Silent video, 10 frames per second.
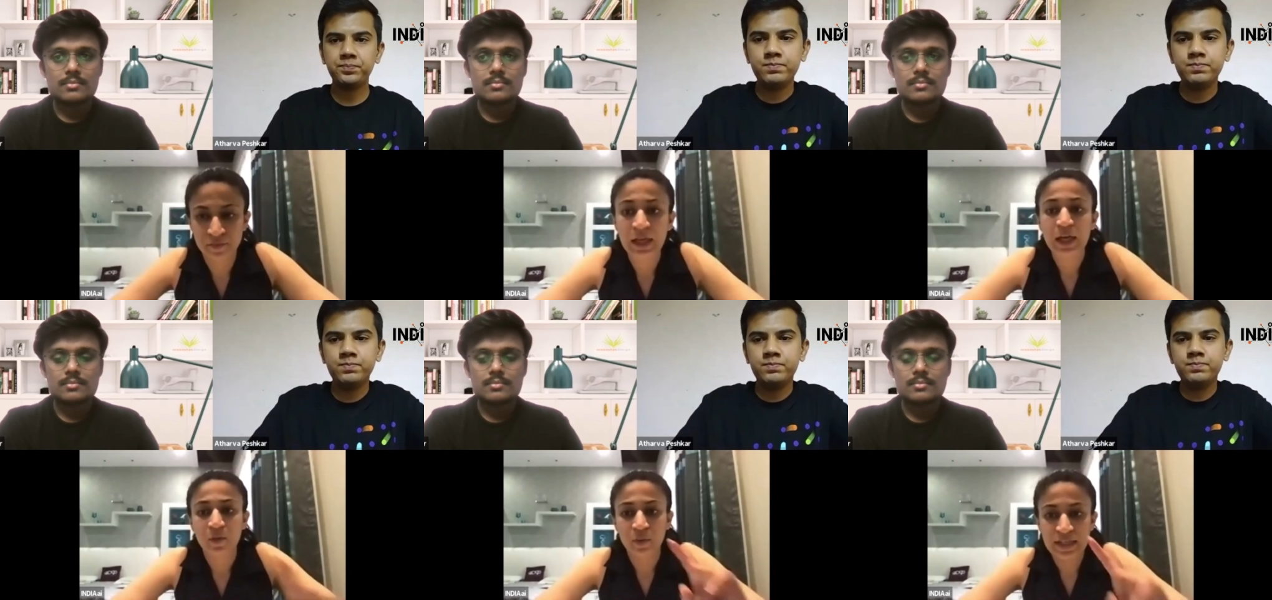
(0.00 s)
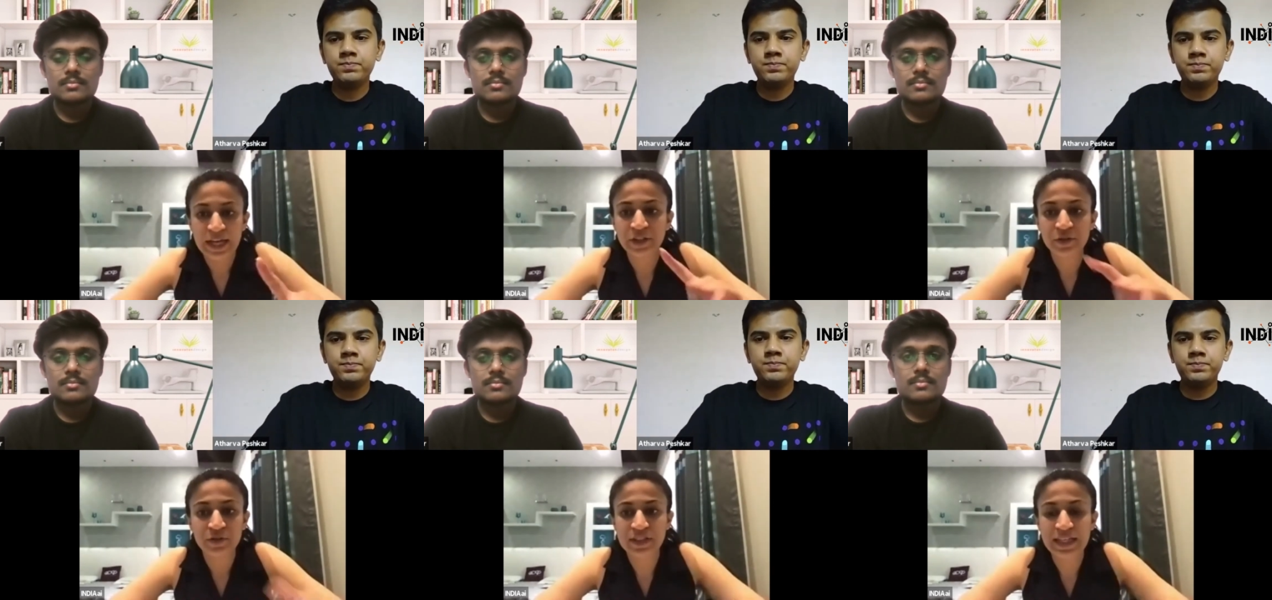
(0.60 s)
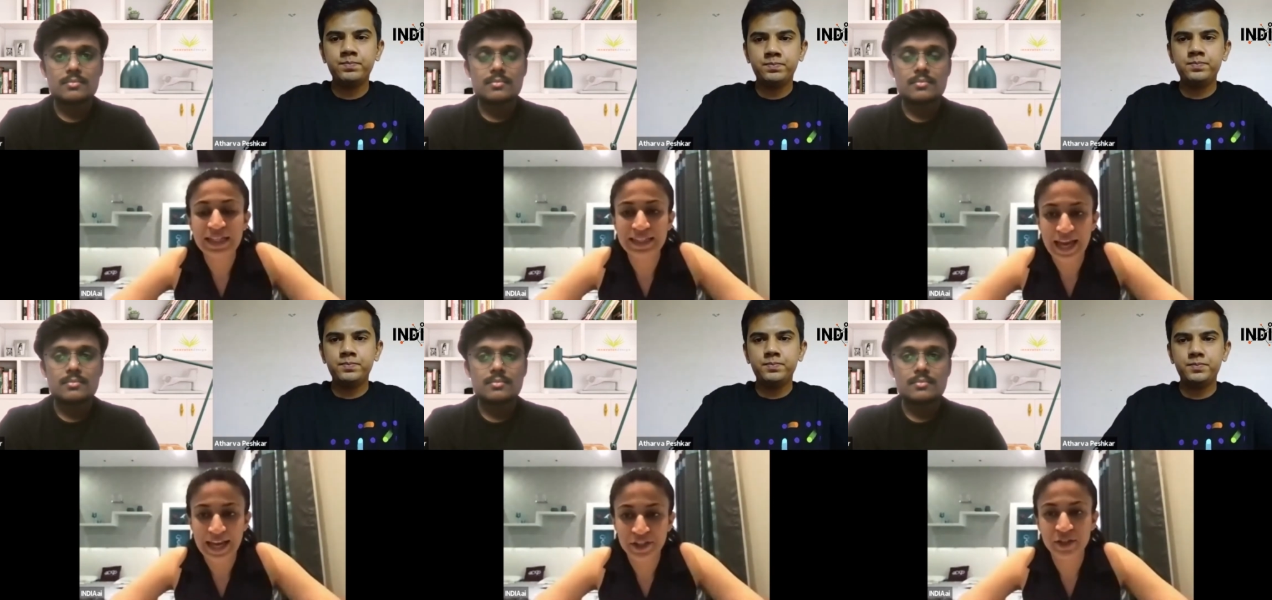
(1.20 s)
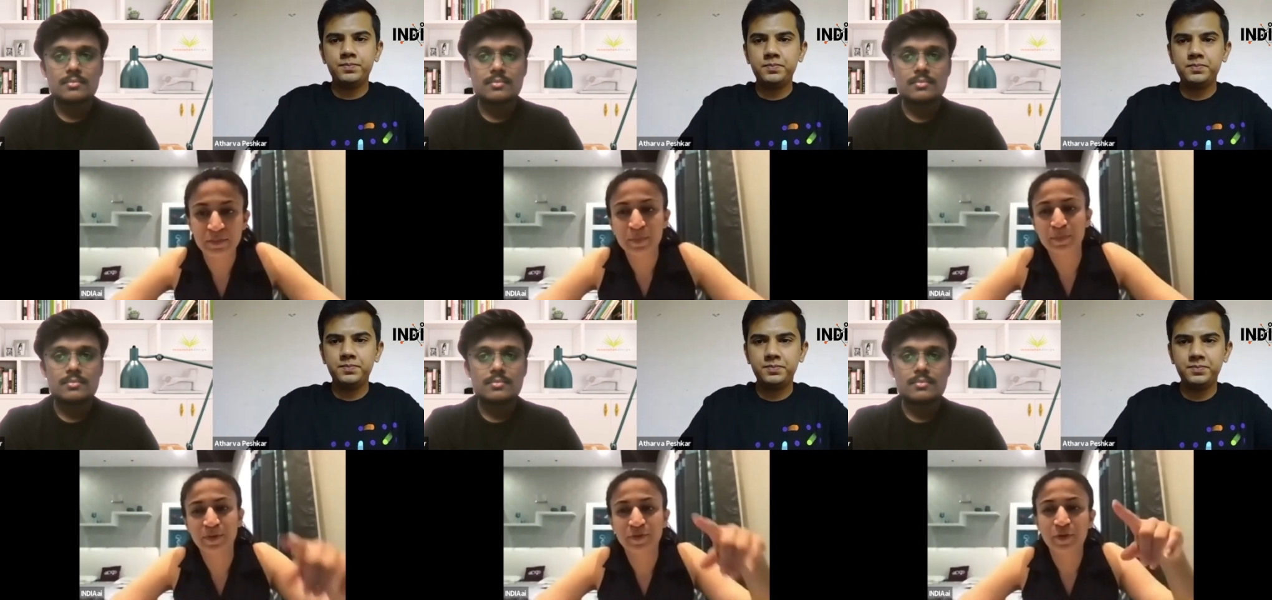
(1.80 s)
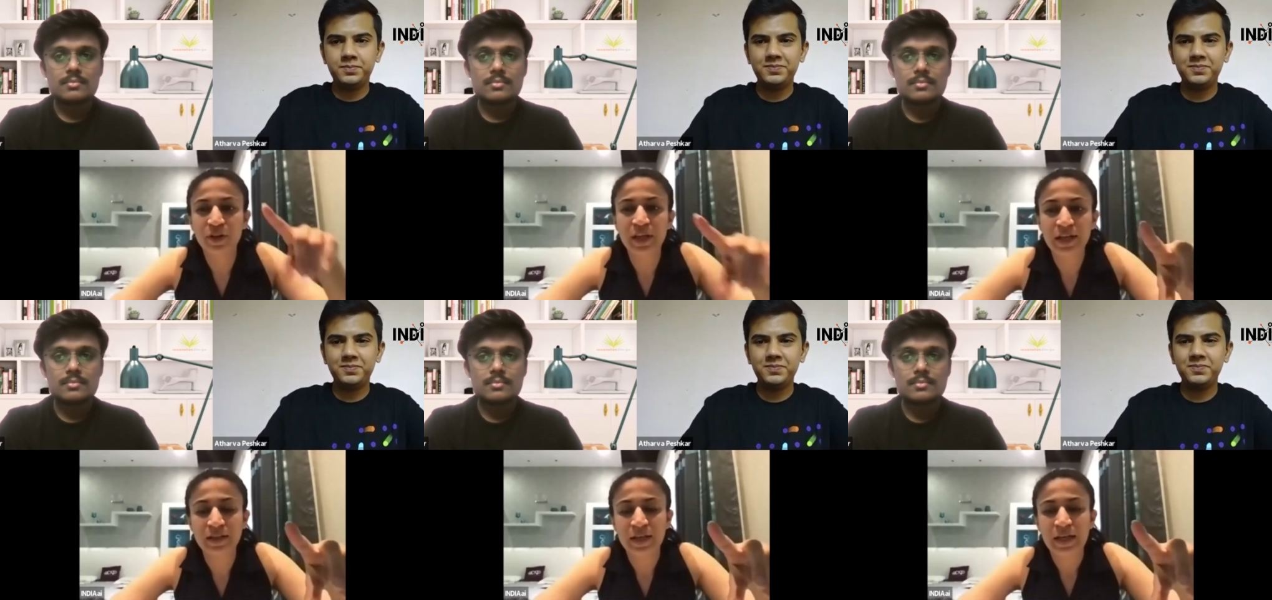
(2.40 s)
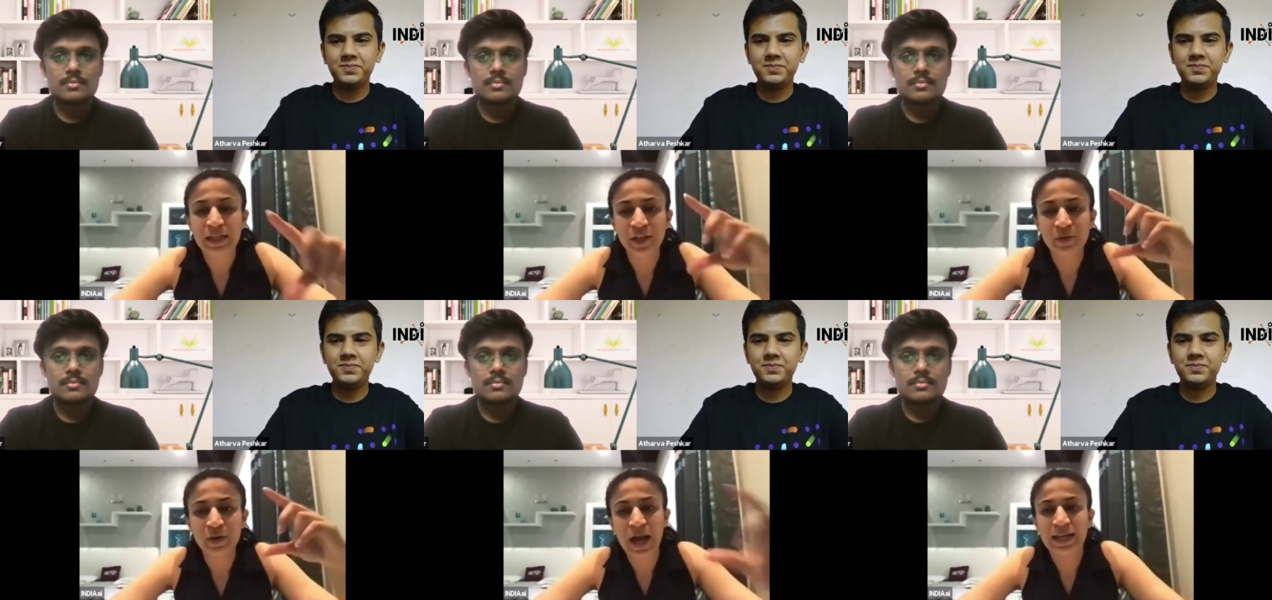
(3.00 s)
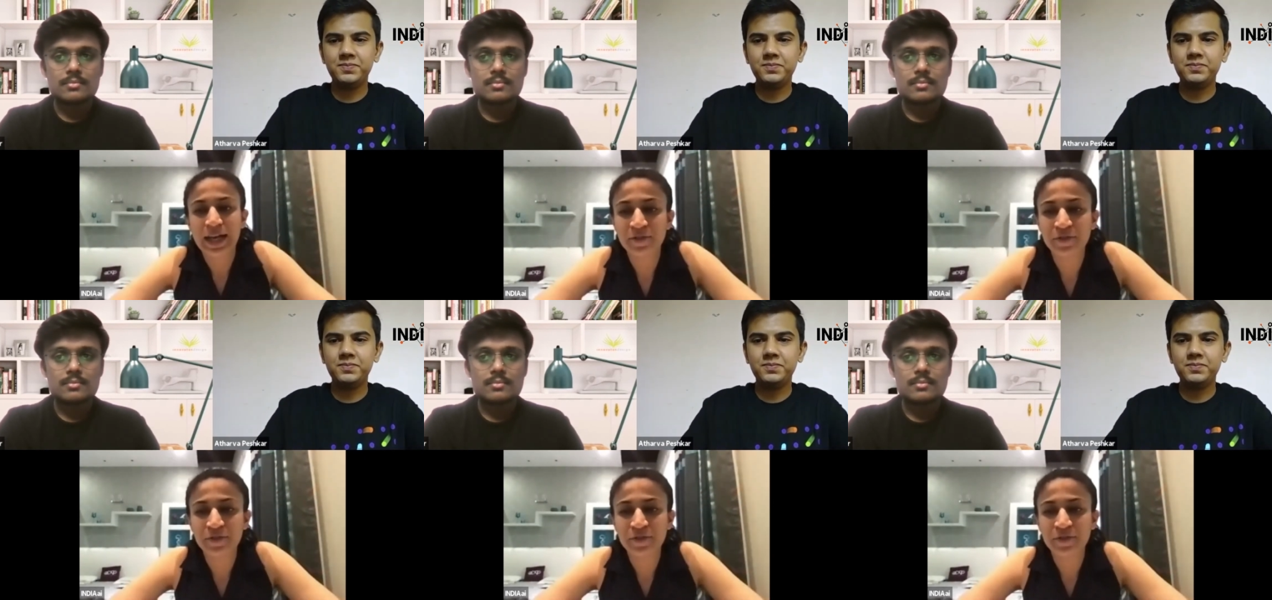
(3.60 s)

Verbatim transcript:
Speaker 1: We'd like to see it in action, but before that, can you highlight for